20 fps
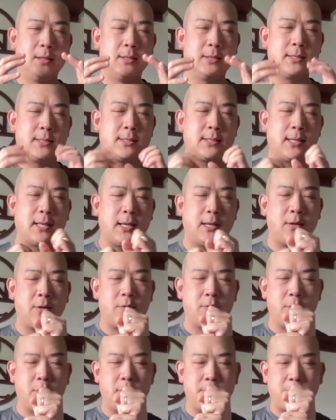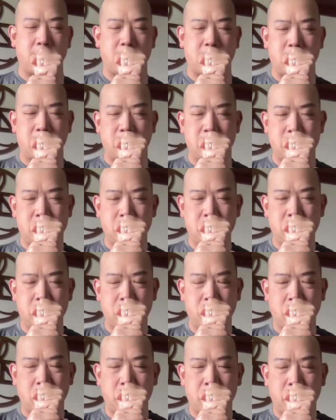Scan through your body to your
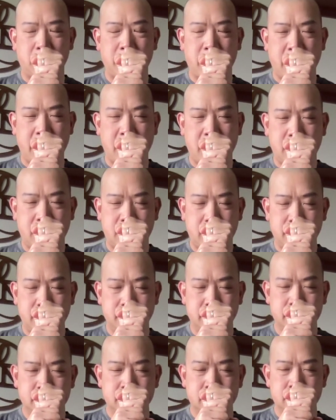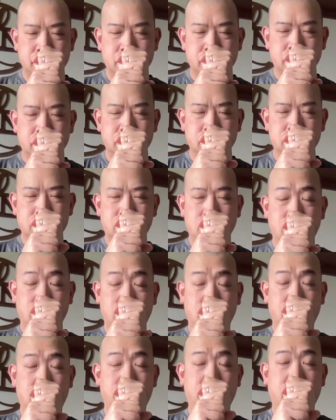lower back,
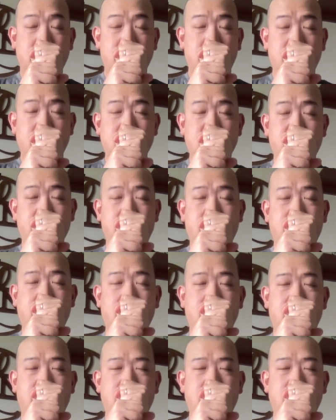your belly as you breathe